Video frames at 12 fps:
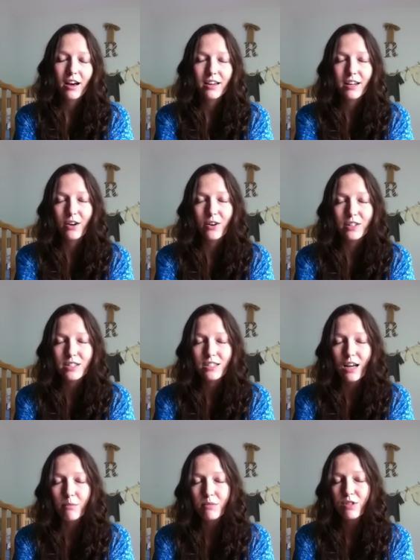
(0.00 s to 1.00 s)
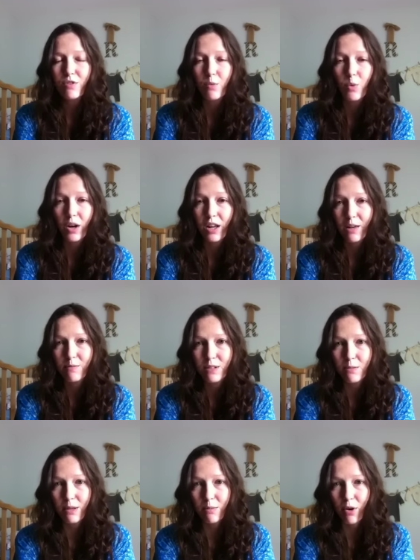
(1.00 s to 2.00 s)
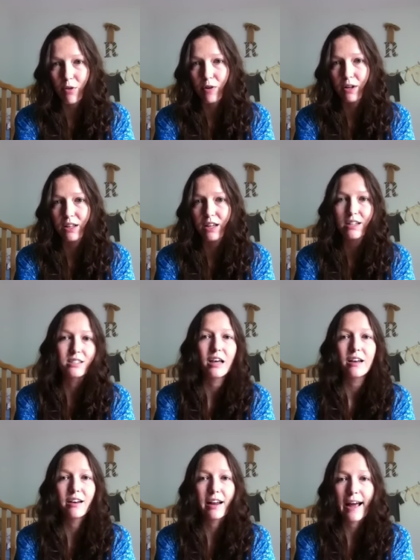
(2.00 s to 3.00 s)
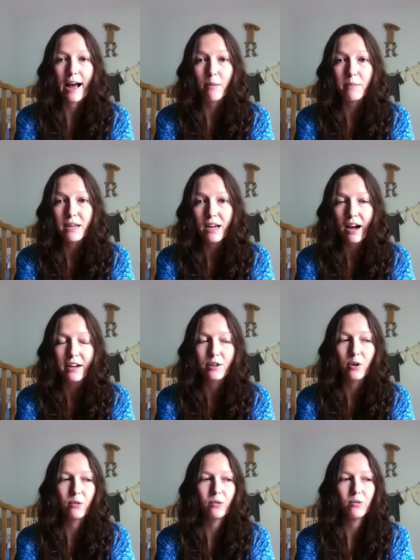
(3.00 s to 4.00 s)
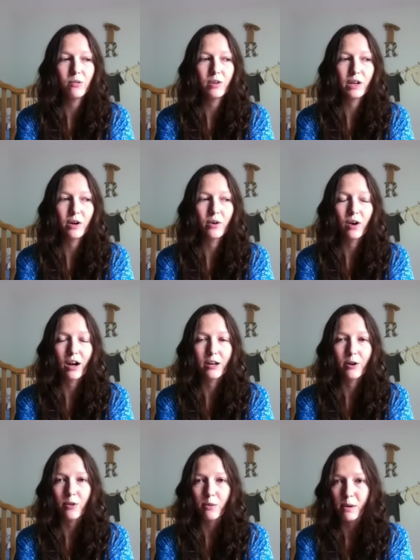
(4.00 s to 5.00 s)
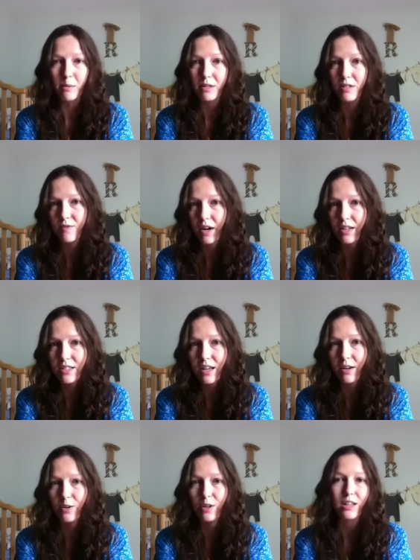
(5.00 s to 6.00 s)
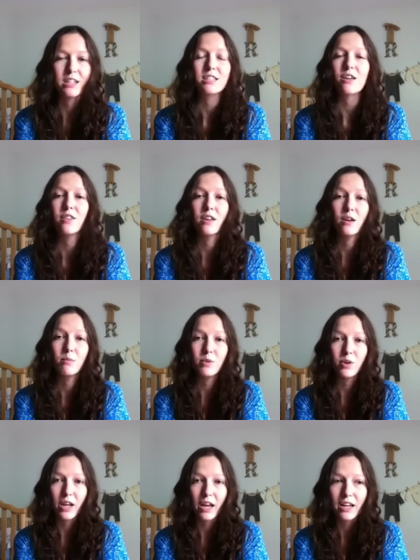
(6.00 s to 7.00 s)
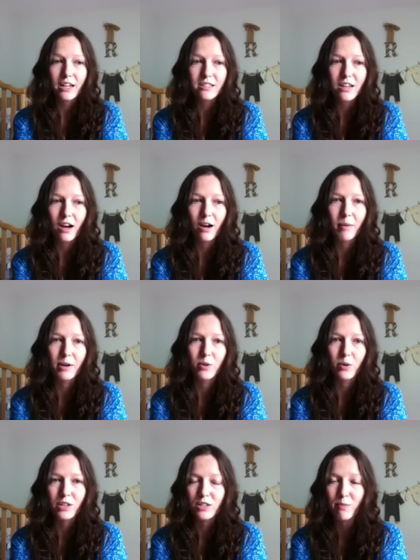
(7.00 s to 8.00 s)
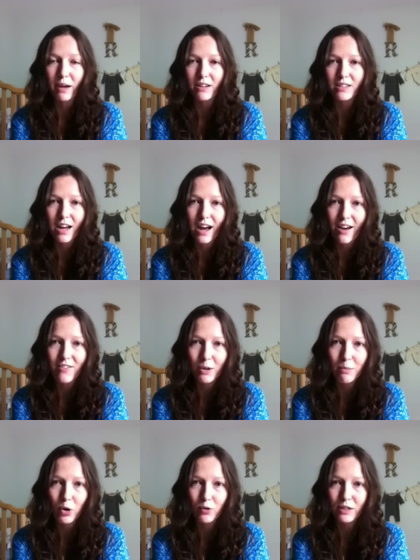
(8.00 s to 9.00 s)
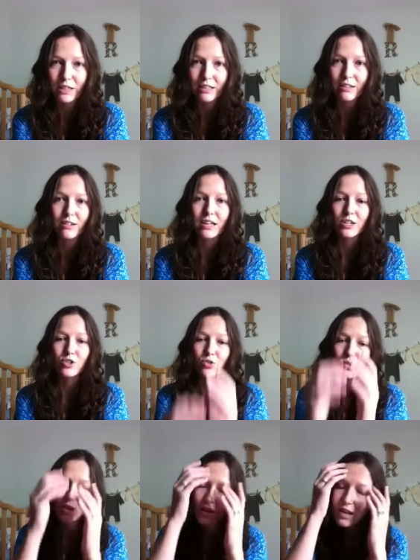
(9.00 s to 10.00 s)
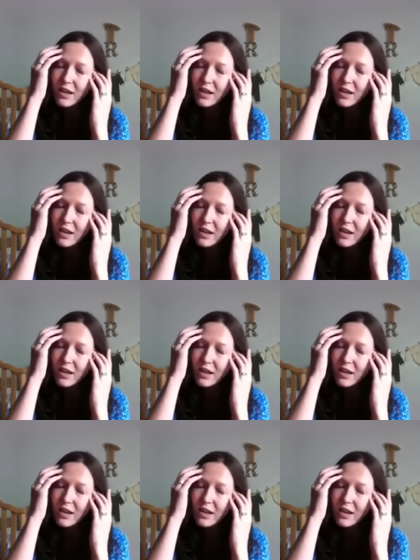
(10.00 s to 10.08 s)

you know, it stems from wanting him to be perfectly content and happy. I don't, you know, I know that babies fuss. I know that that's how they communicate. Um, I don't expect to have a perfect little angel